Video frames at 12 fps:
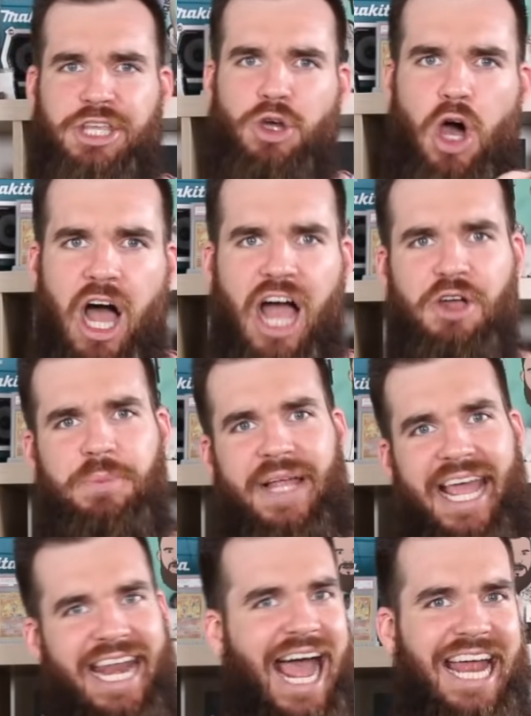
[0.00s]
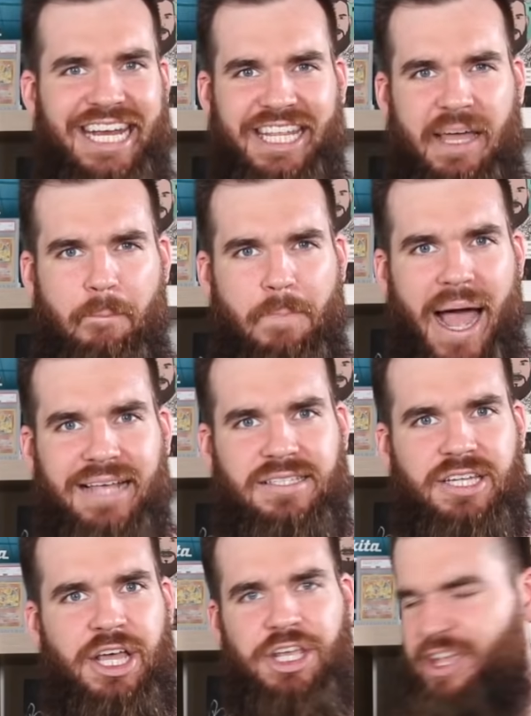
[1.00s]
your homeland, under the
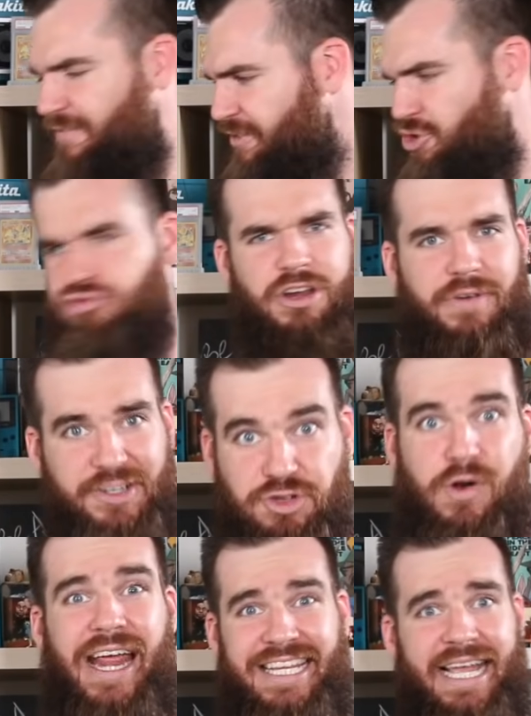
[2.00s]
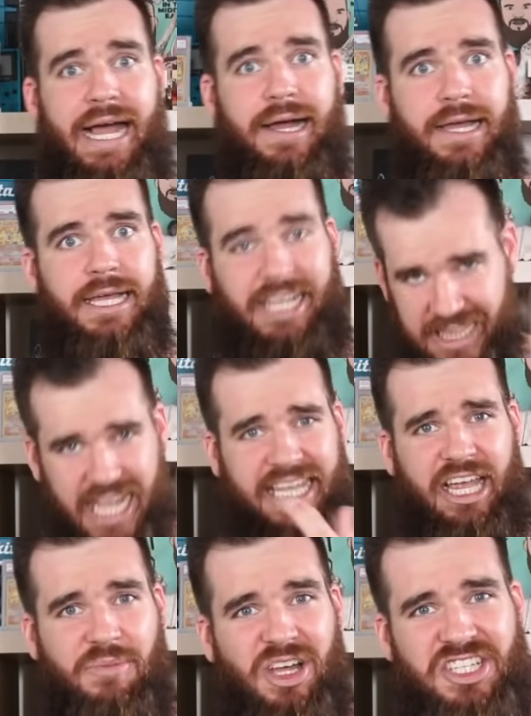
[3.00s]
bus. You're a traitor. You're
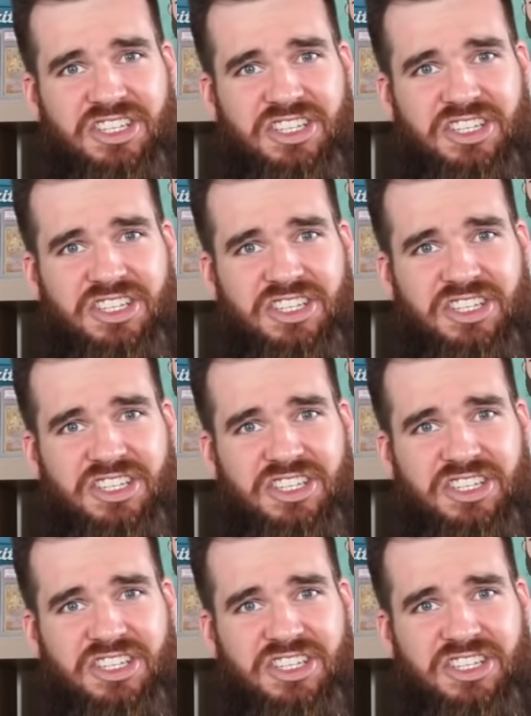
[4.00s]
lucky I'm not